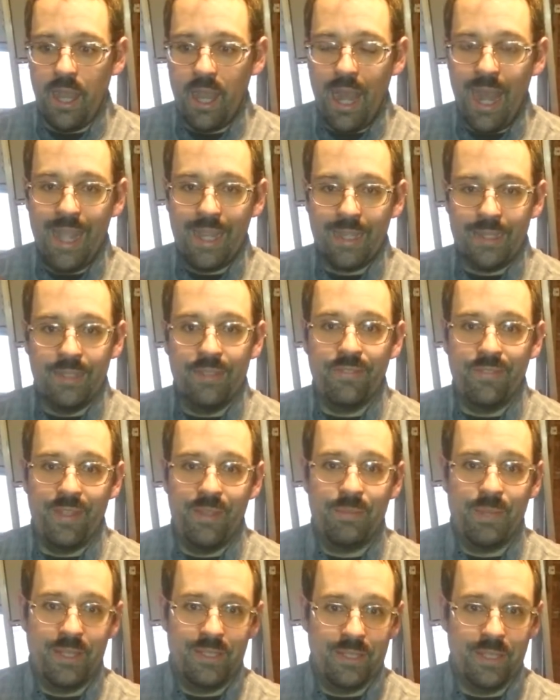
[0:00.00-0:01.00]
I can
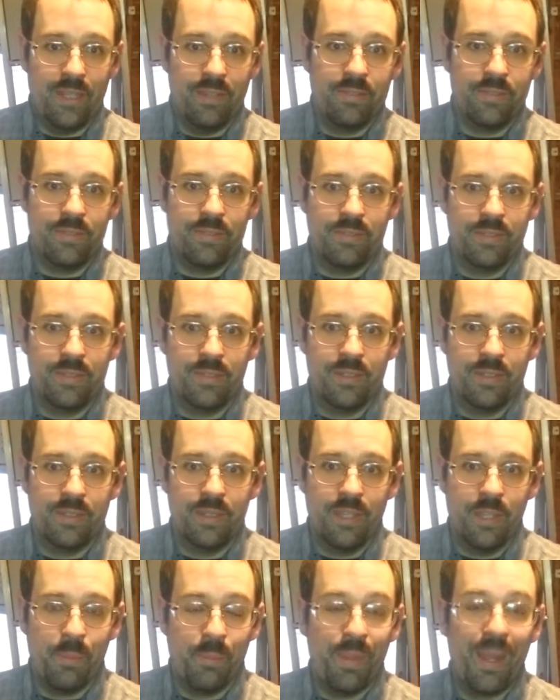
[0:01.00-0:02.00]
defend myself,
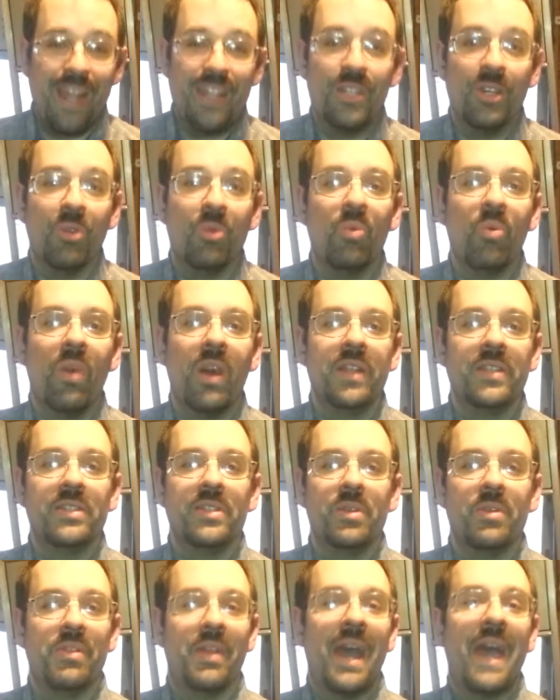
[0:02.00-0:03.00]
but I don't want
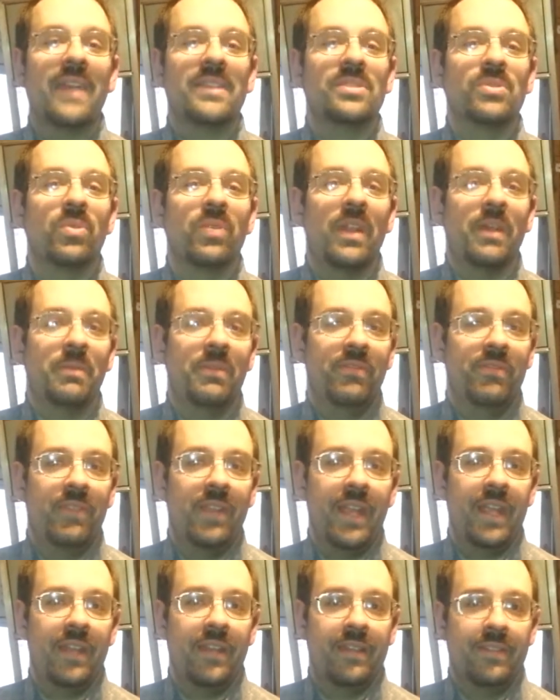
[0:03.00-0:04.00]
to. That's what I'm
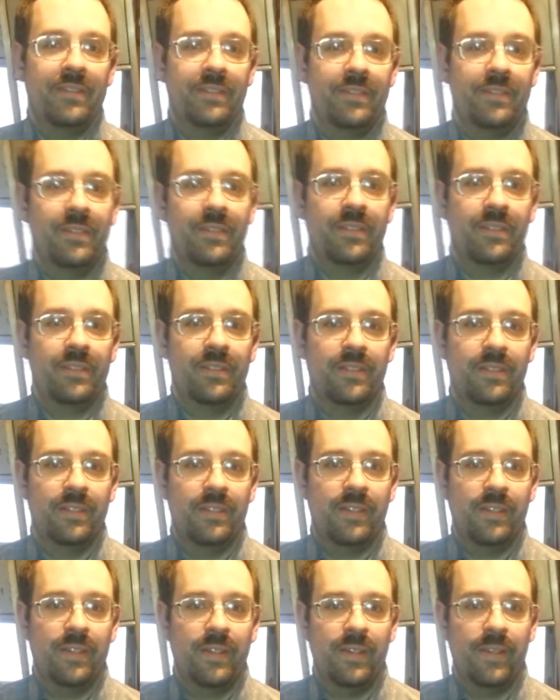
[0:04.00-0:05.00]
afraid
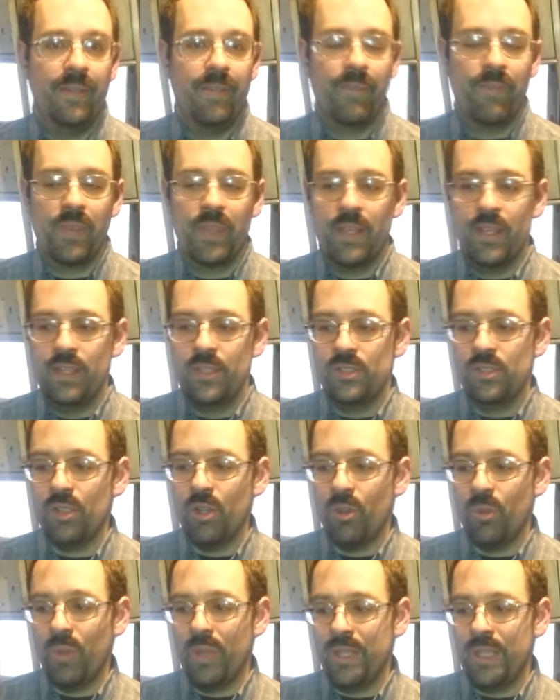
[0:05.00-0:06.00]
of.
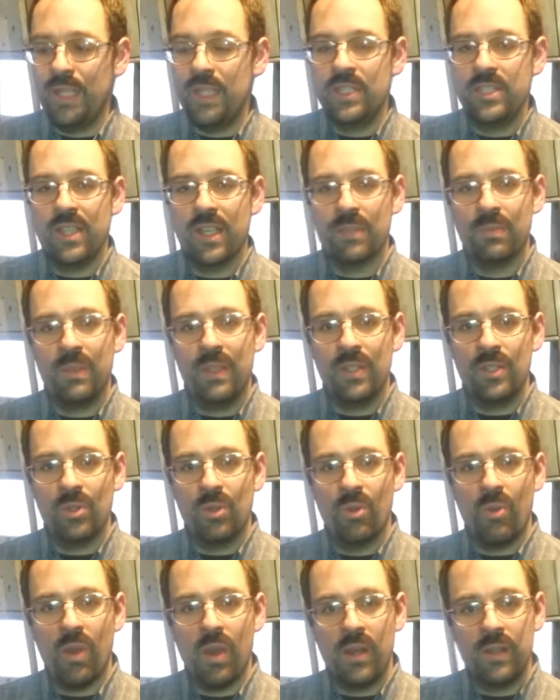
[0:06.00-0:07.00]
So when he checked me into
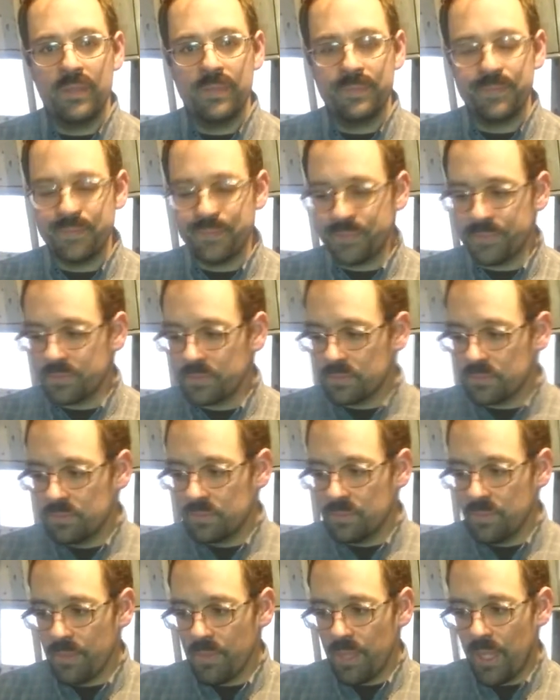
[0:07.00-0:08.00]
a wall,
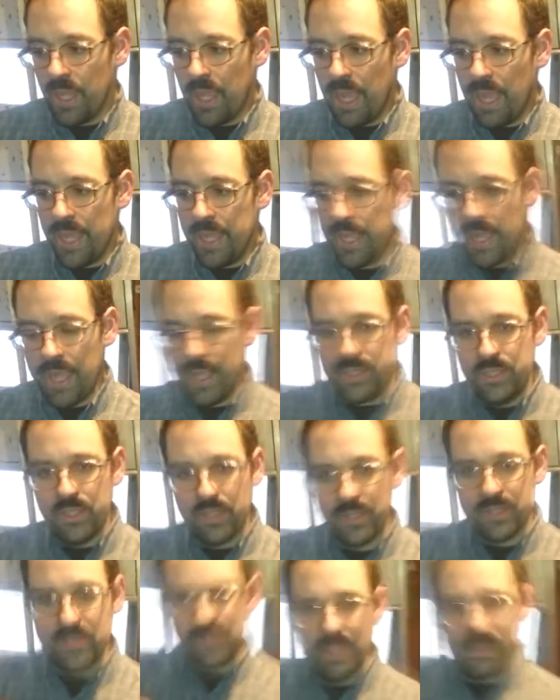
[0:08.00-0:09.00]
I, I
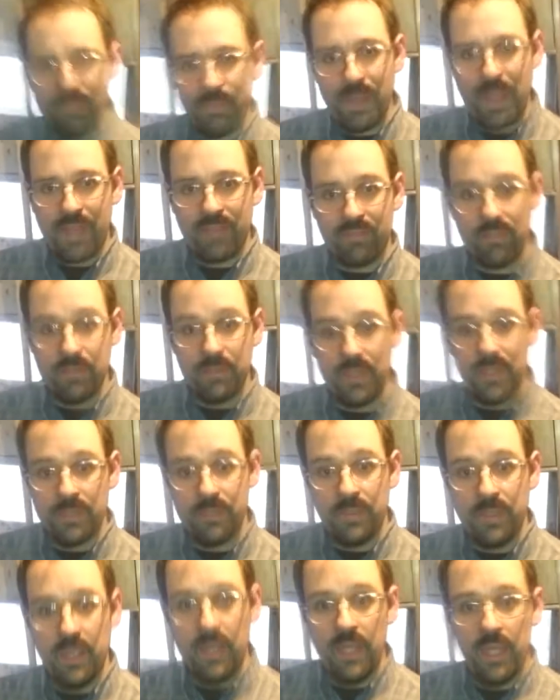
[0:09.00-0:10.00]
took a step back from
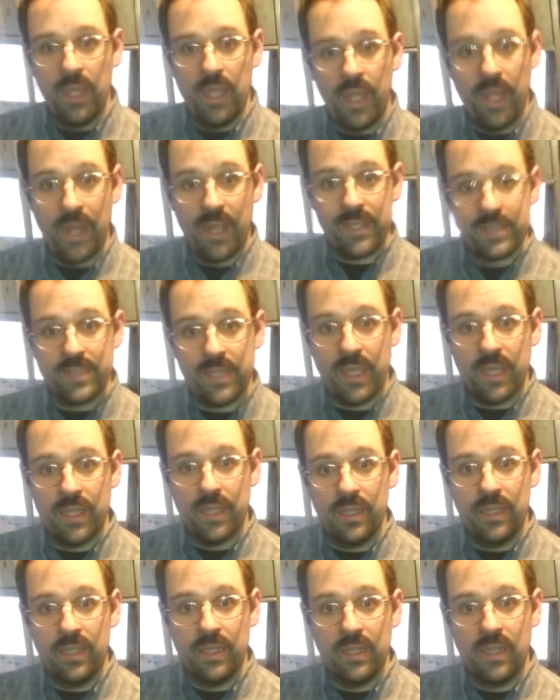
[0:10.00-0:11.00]
him and I
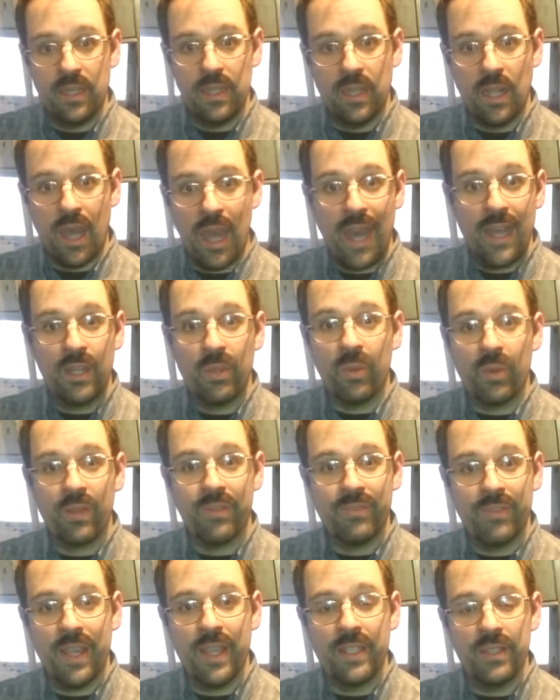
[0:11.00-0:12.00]
said, I don't want
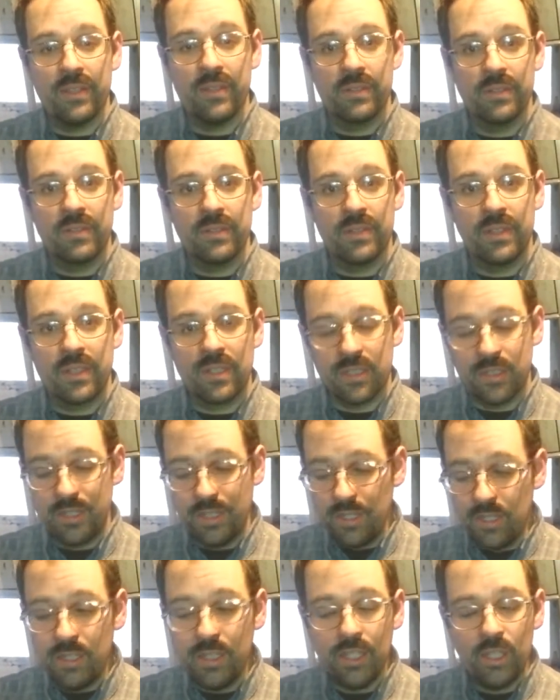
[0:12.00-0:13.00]
to fight you.
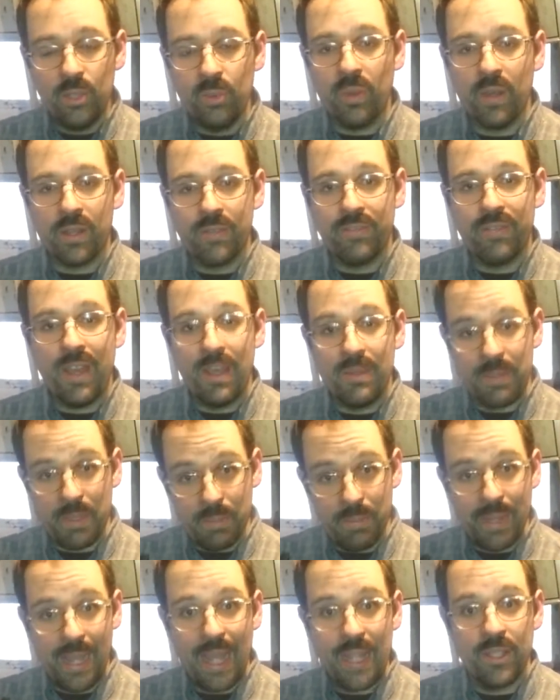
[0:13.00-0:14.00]
Clearly you want to fight me,
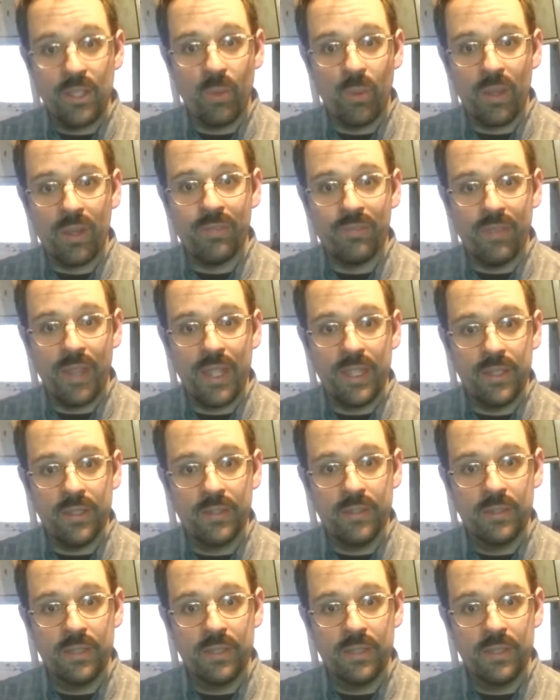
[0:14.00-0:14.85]
but I don't want to fight you.